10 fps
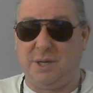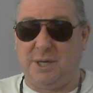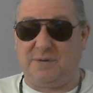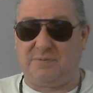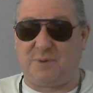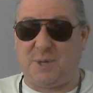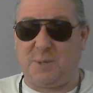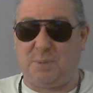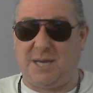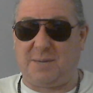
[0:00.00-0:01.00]
and need a free
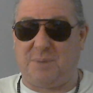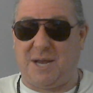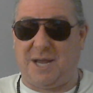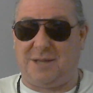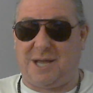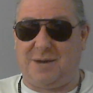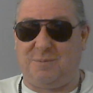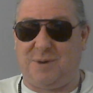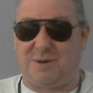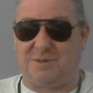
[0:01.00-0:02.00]
pig bailout
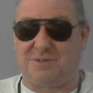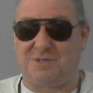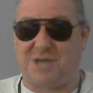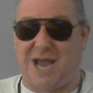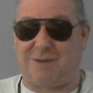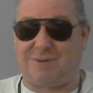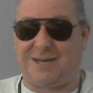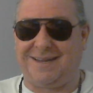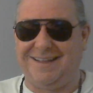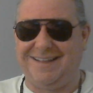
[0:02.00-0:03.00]
winner on
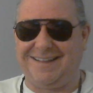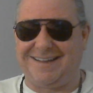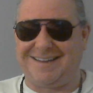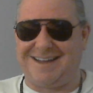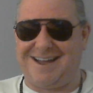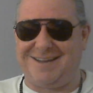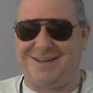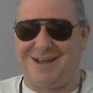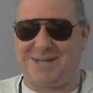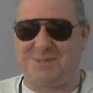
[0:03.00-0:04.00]
Saturday like a guy in
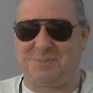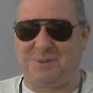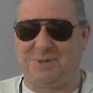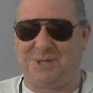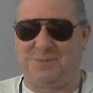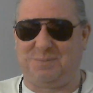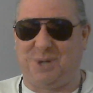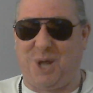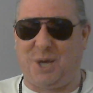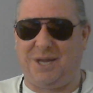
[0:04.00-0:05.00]
the hospital needs
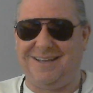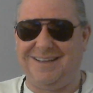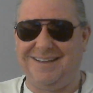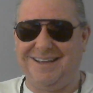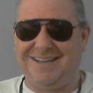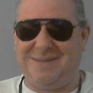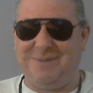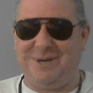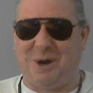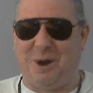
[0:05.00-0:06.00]
blood, then give
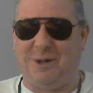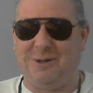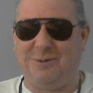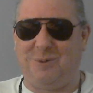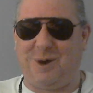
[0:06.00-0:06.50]
me a call.